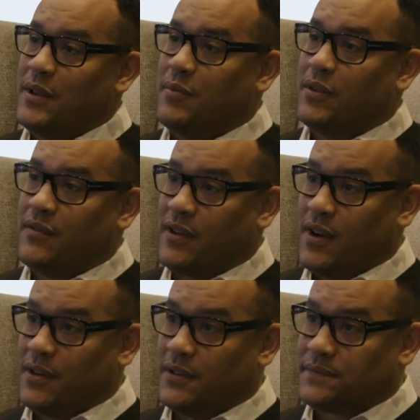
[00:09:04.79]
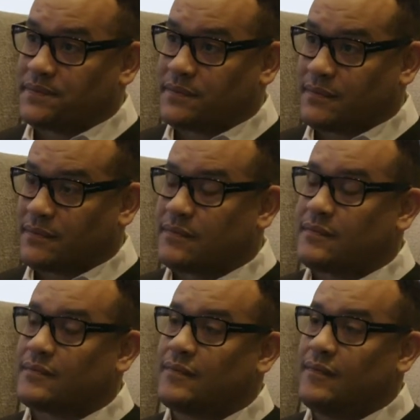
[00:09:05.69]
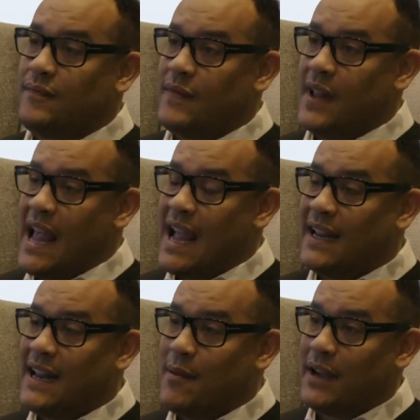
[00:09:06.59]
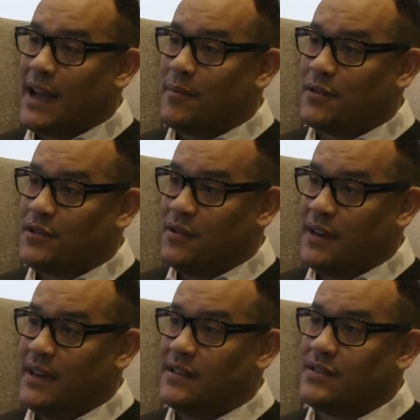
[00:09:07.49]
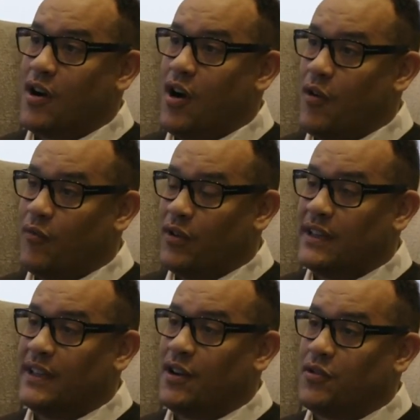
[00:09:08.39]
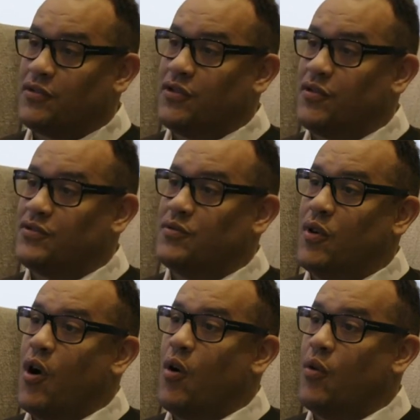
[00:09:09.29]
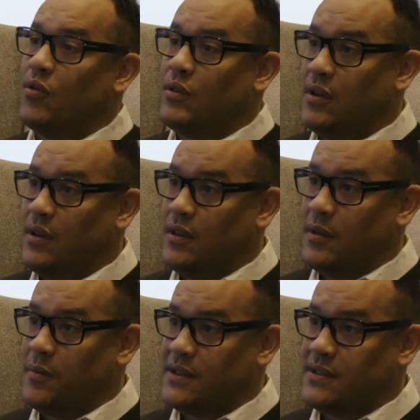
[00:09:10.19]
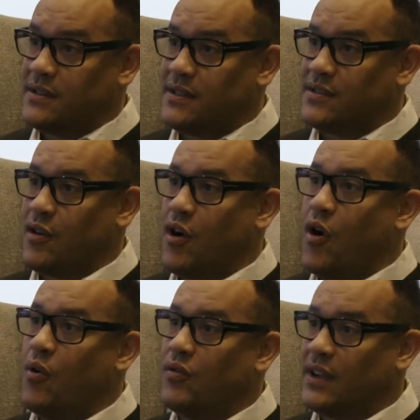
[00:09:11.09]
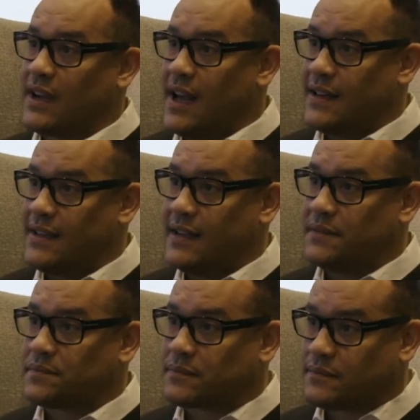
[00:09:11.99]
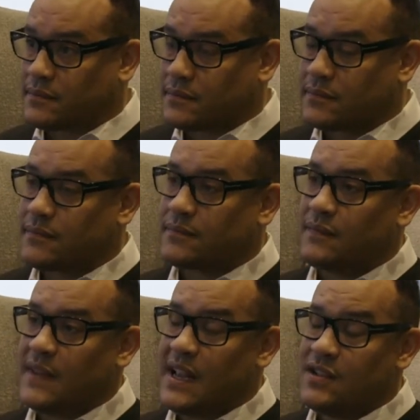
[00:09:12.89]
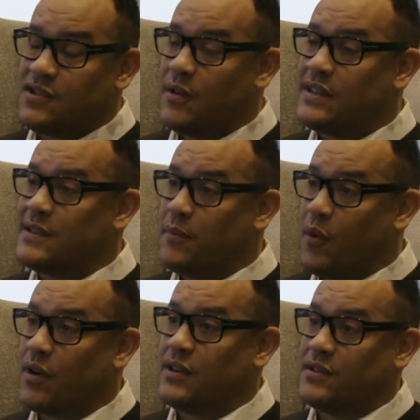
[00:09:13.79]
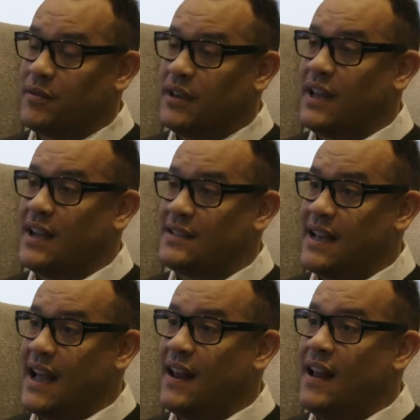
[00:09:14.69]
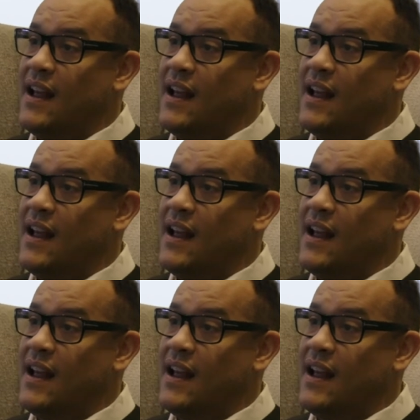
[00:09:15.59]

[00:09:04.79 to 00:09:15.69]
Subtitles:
people of color? Economic opportunities really go to those who own the businesses or own the content. So it's important to realize that